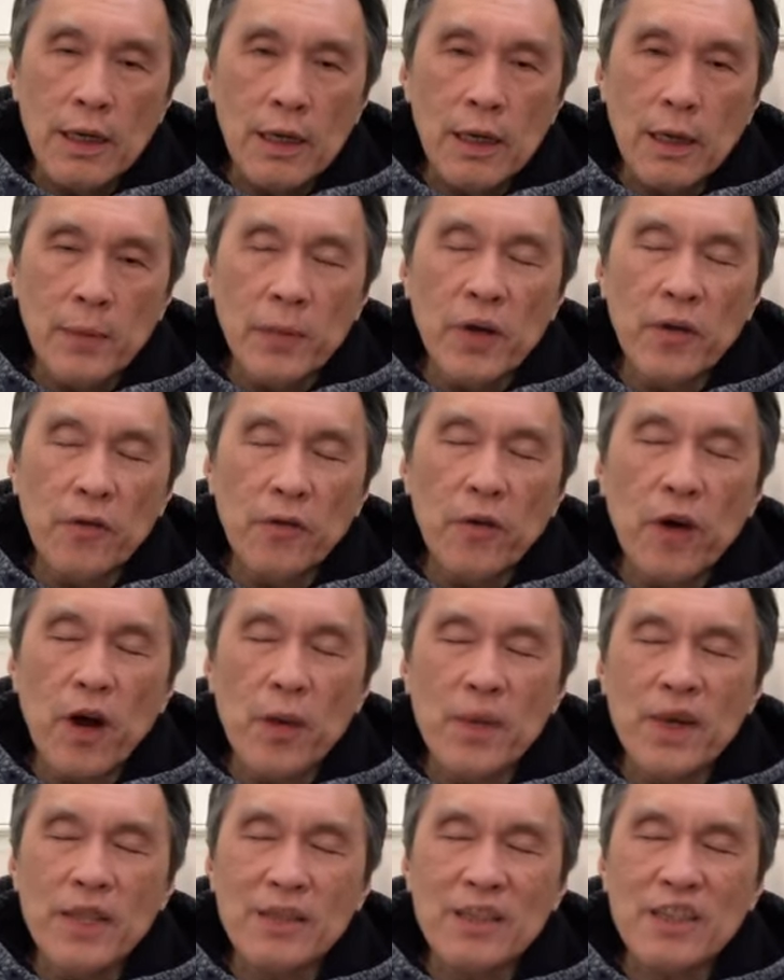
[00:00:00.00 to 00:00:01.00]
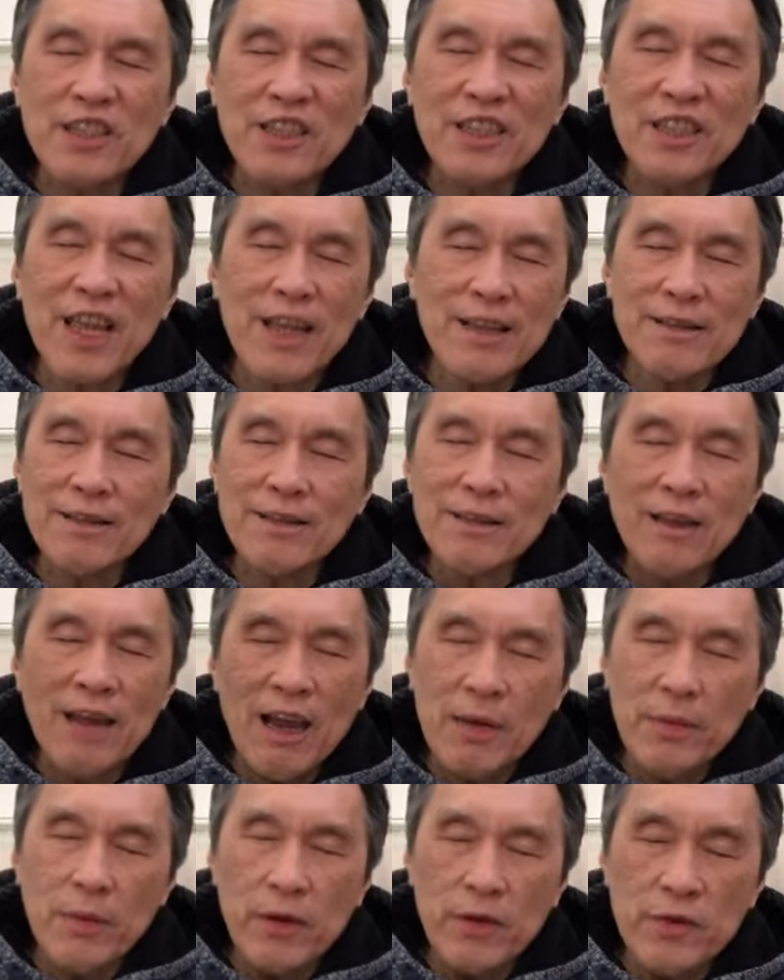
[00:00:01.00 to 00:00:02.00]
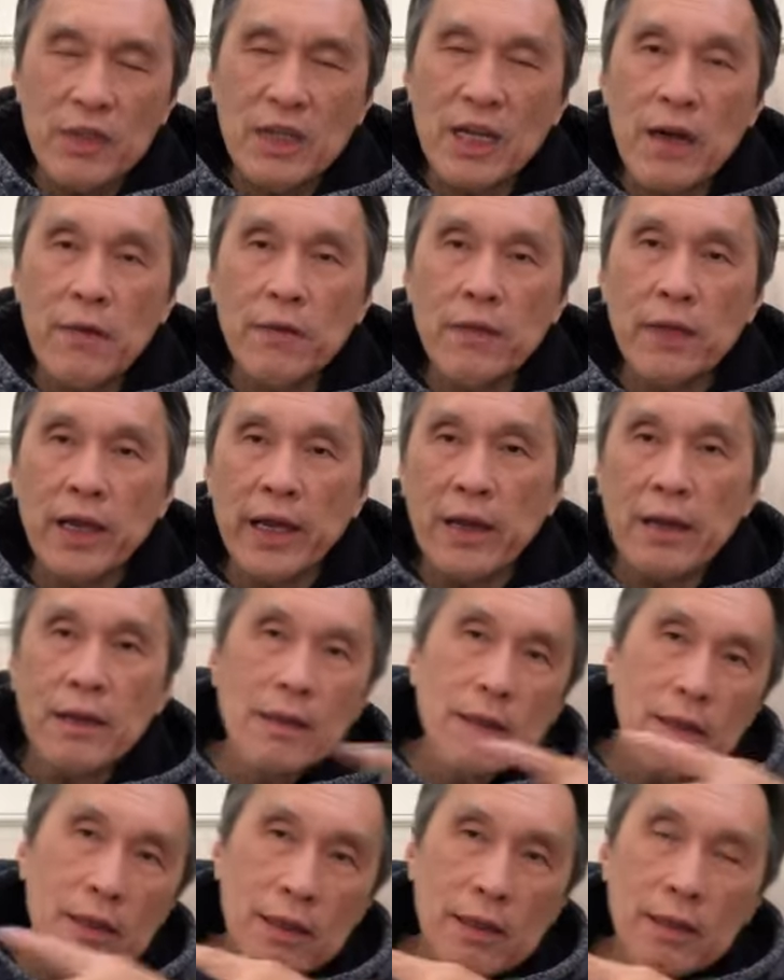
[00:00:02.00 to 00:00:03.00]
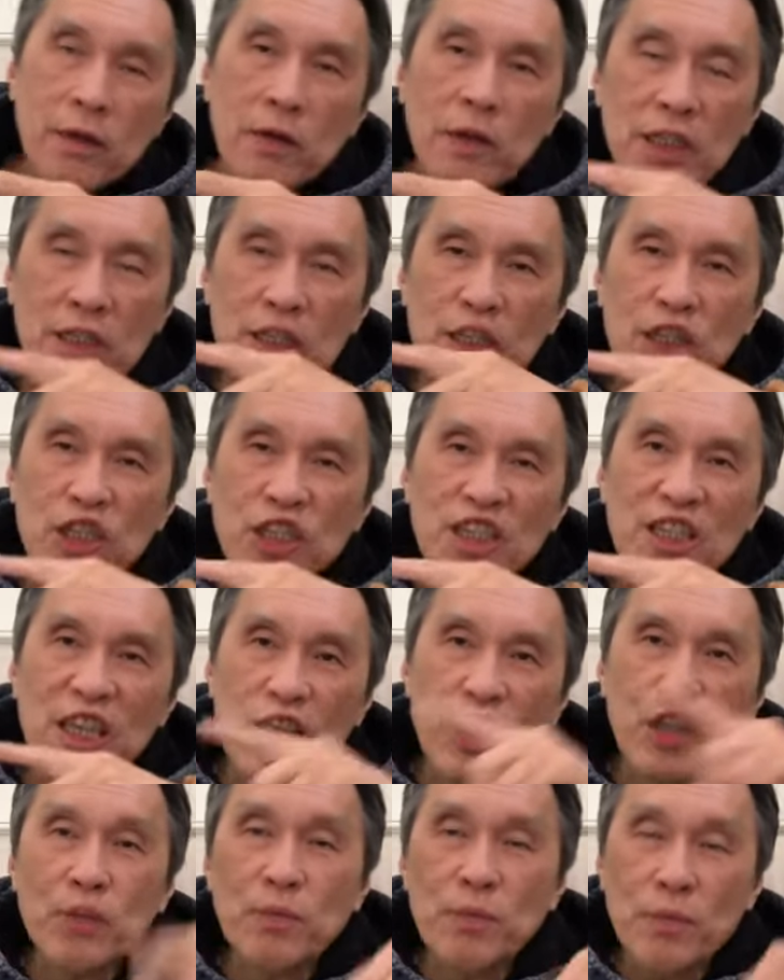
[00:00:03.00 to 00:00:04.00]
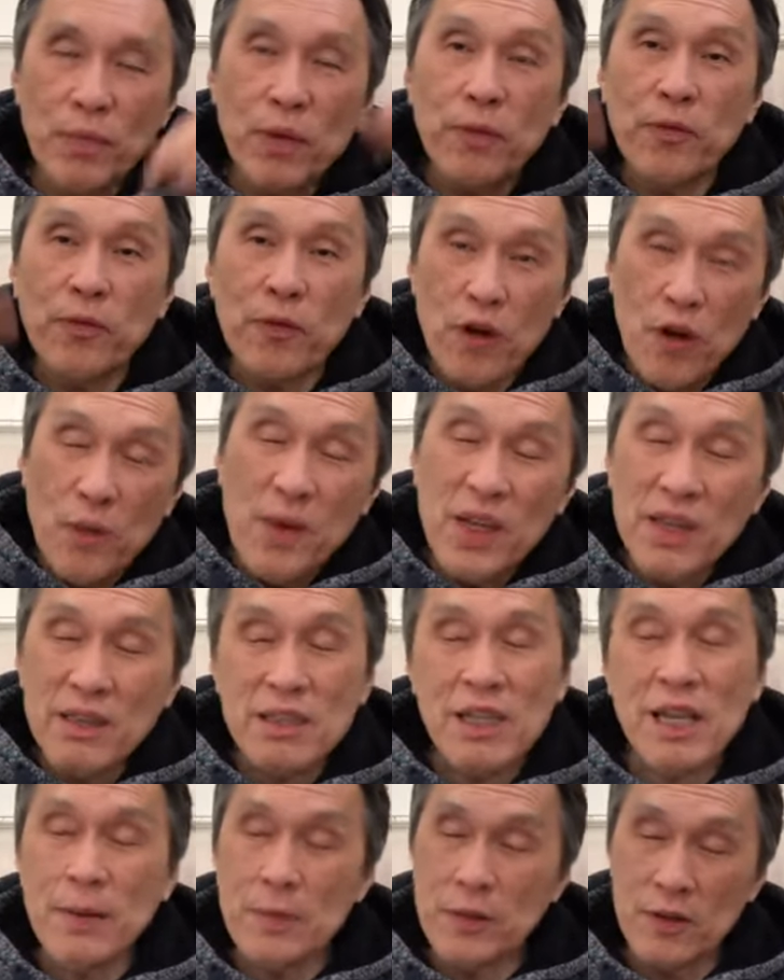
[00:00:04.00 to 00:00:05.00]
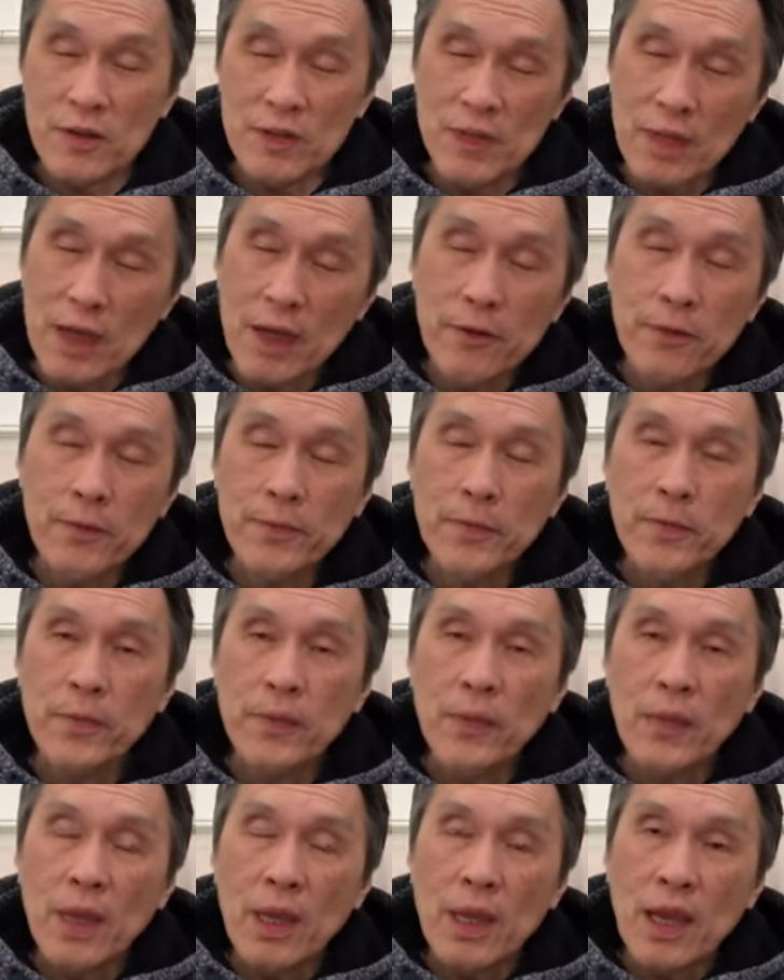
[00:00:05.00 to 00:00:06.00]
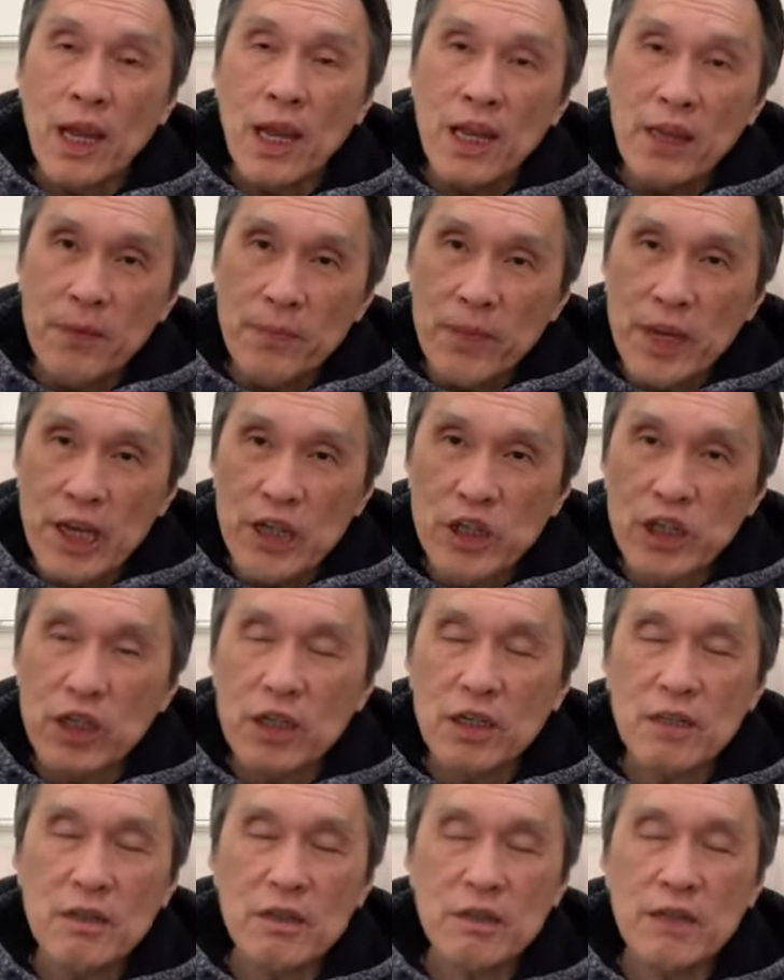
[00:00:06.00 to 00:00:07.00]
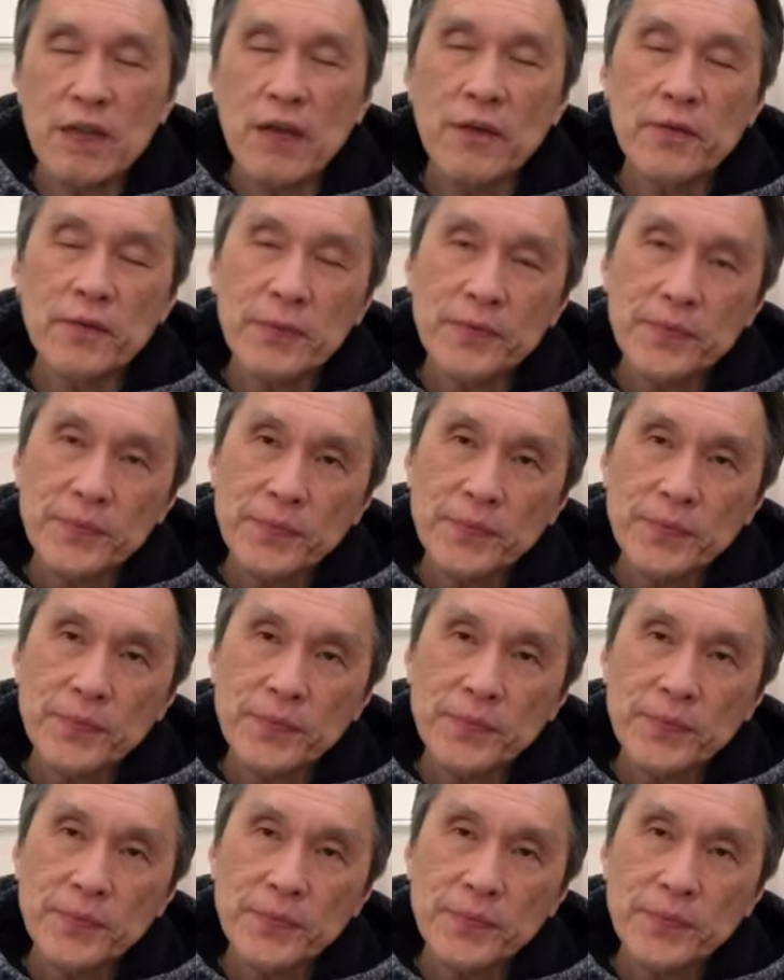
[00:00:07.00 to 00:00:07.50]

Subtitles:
performance state type of stuff, like in the stage performance type of stuff and magical stuff.